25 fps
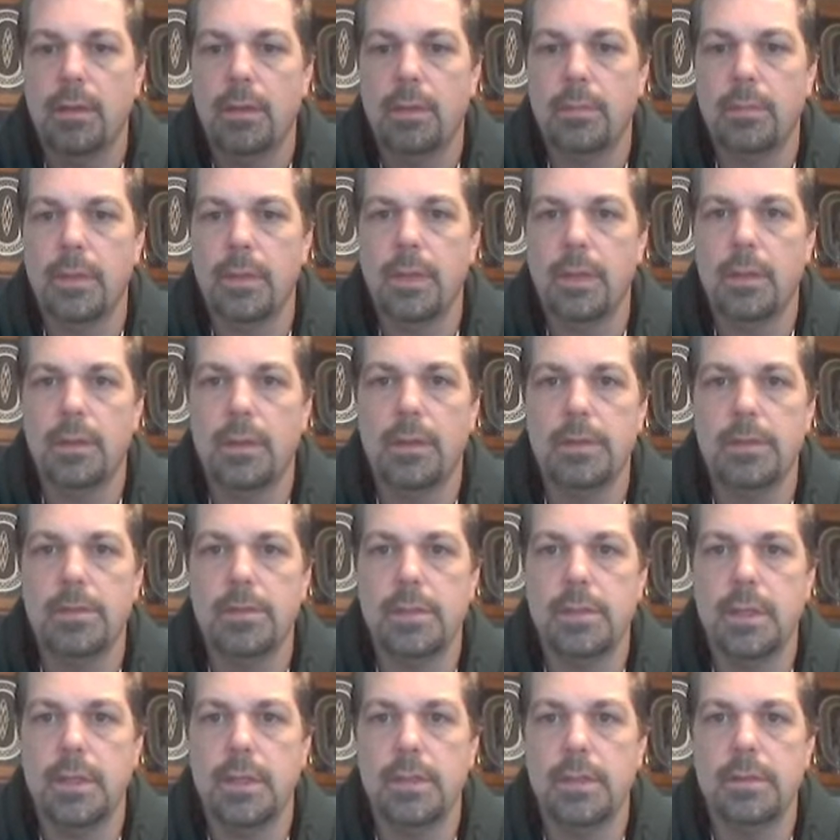Let me
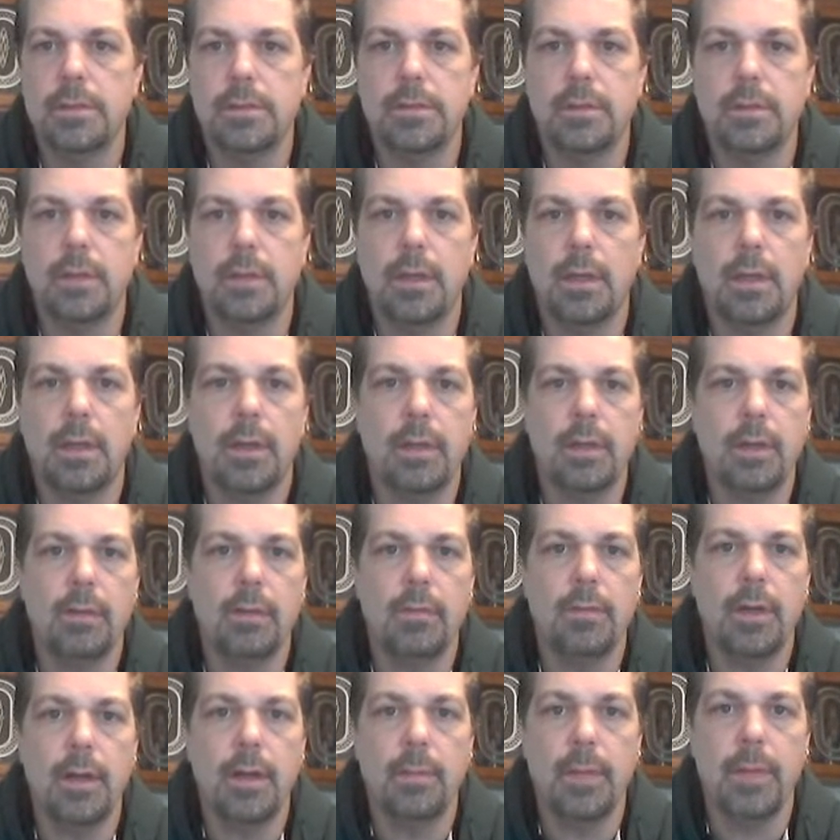close this. You
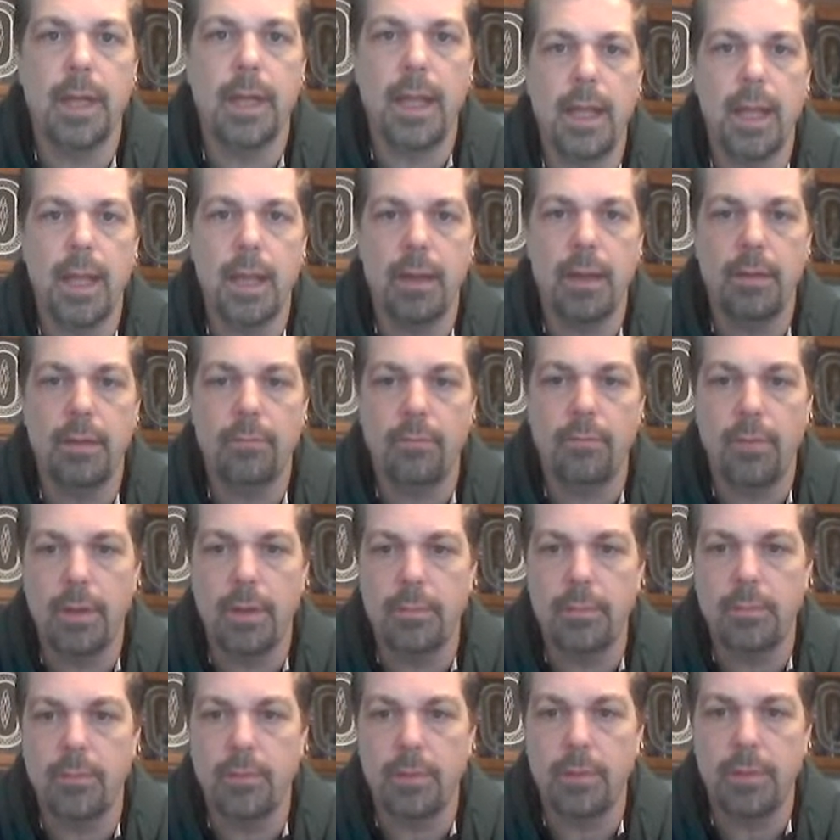know what? I'm to edit
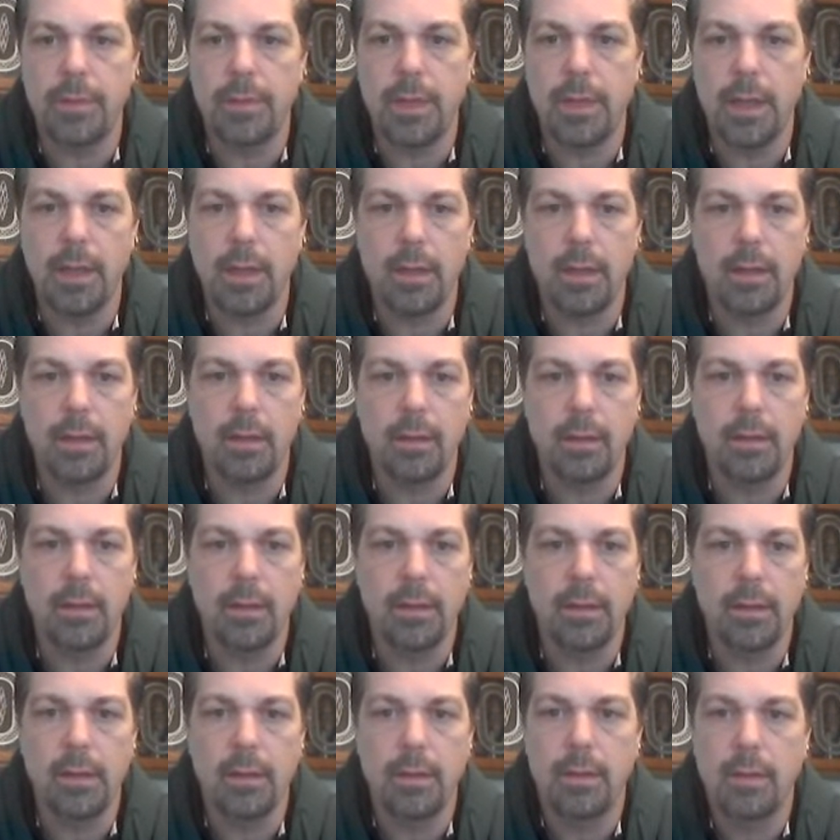one more thing
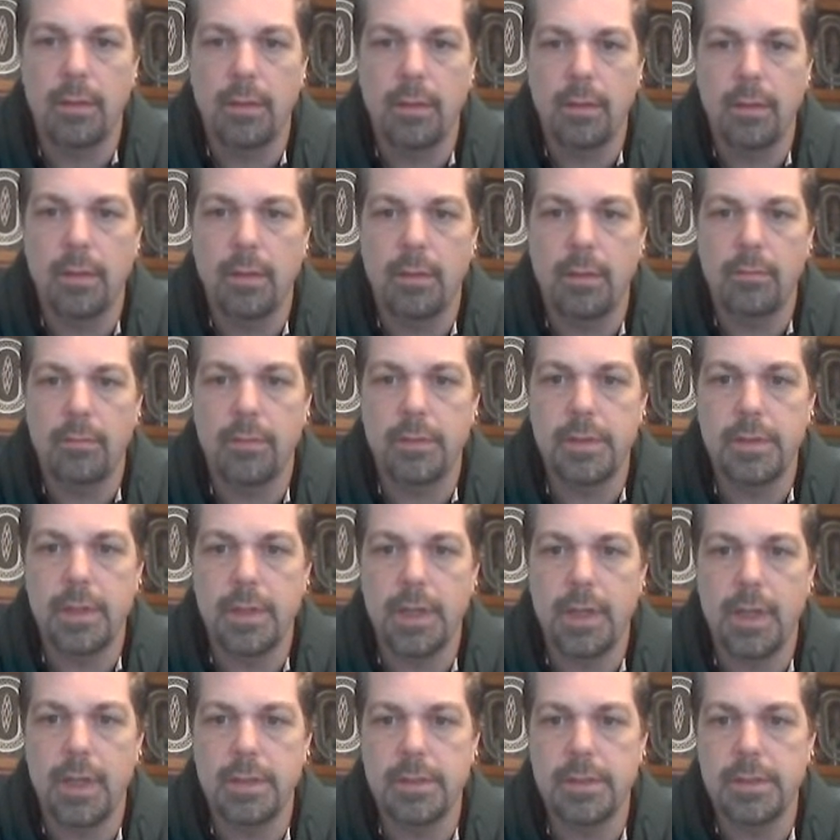here. I want you
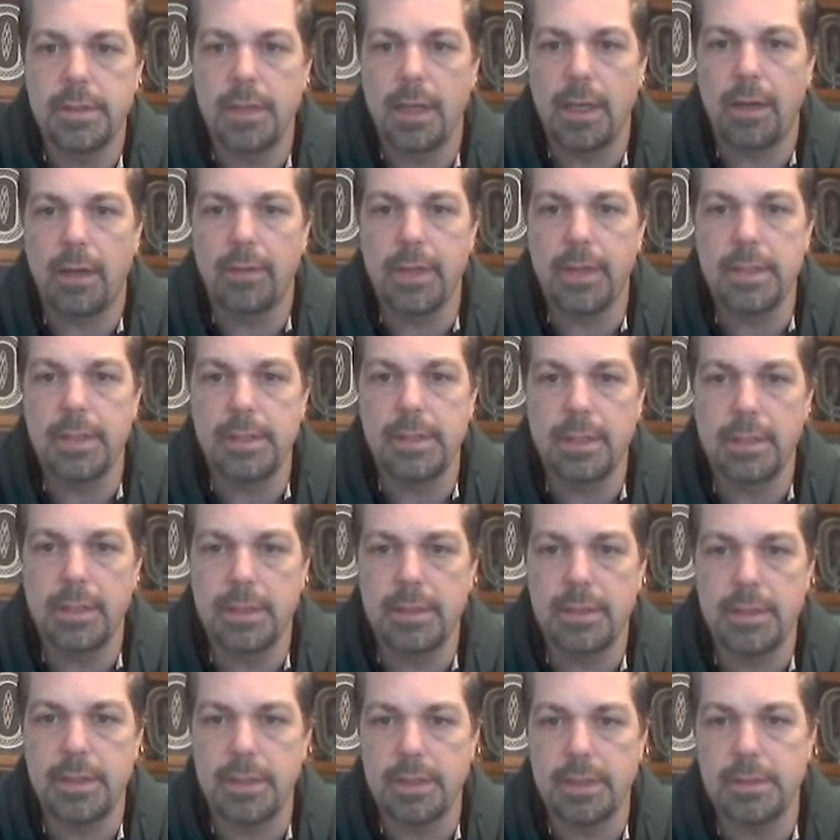guys to see how easy
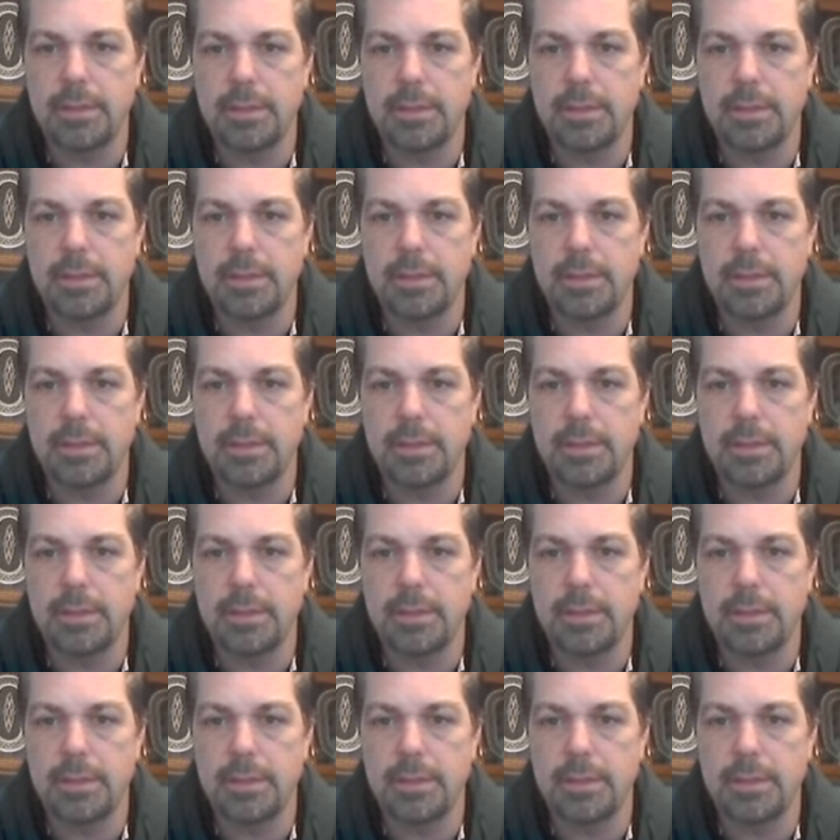this